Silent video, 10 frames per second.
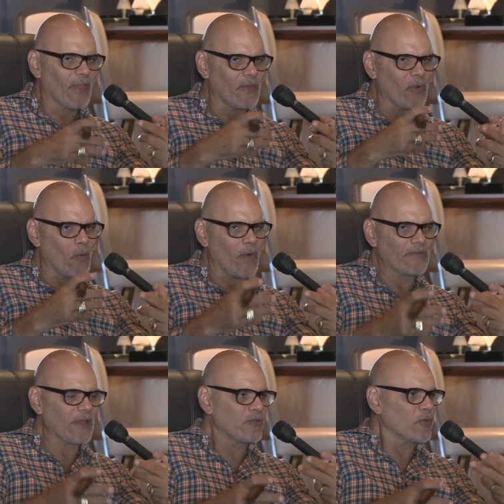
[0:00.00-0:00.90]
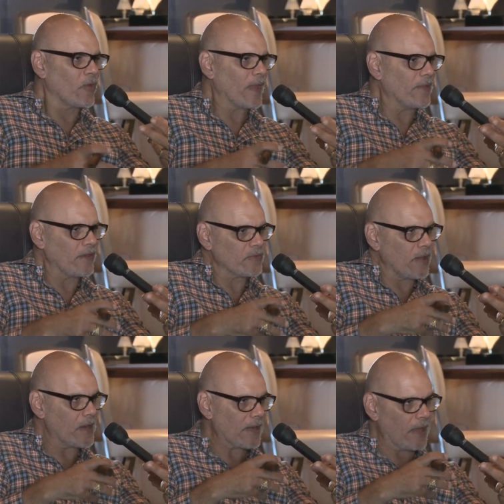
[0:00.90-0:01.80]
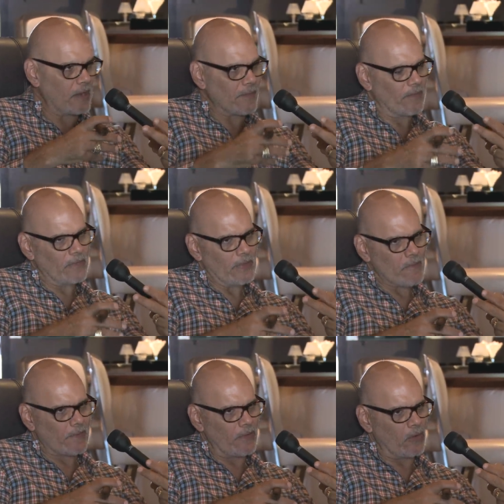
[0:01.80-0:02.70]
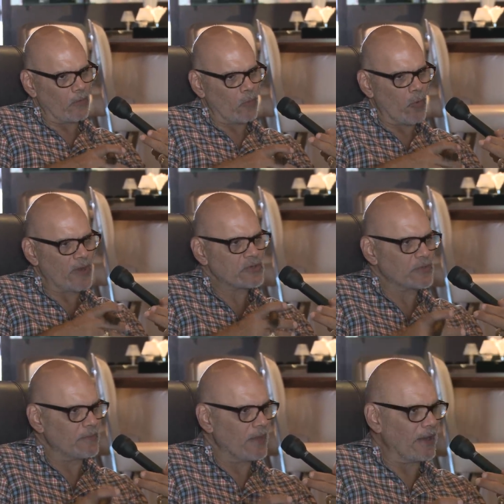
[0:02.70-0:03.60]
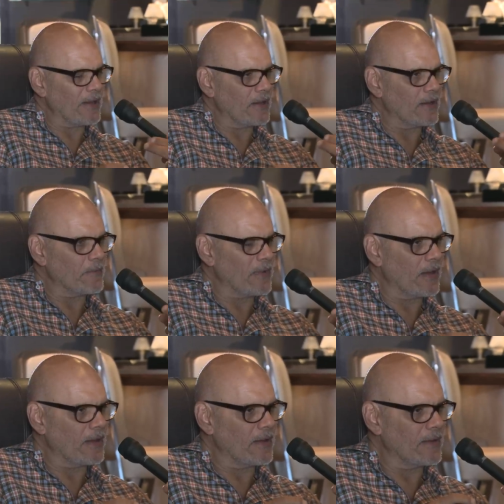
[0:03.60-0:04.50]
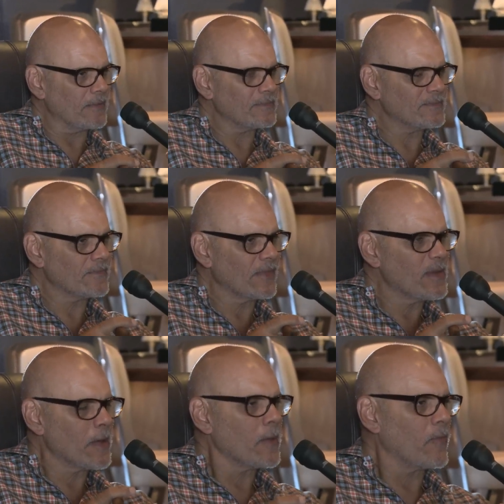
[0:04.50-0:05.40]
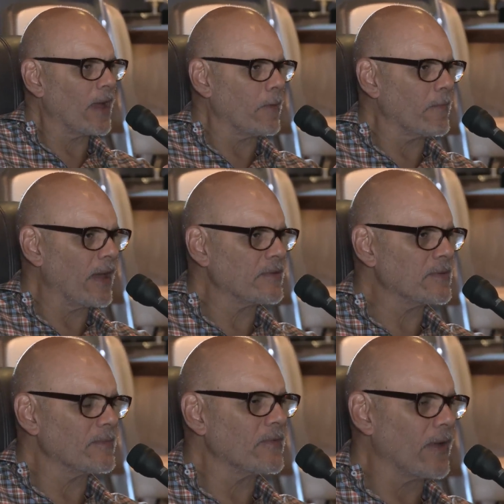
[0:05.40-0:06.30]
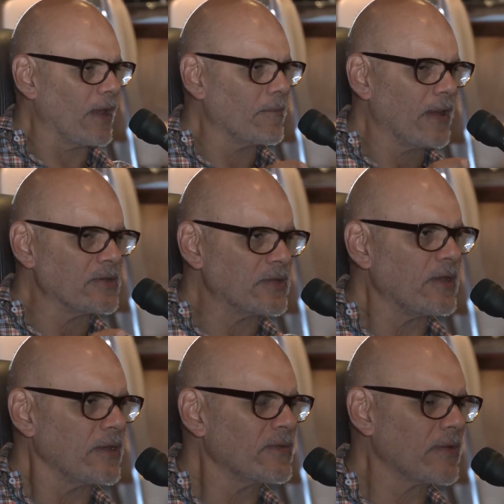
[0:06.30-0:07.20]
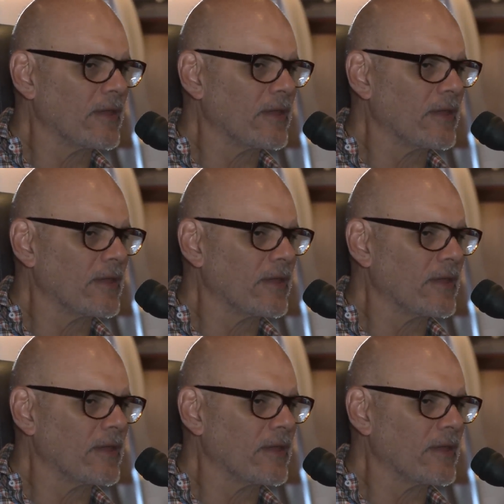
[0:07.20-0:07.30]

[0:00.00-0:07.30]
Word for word: You know, once I saw that they started getting, you know, question my uh, my uh, right my right my genius.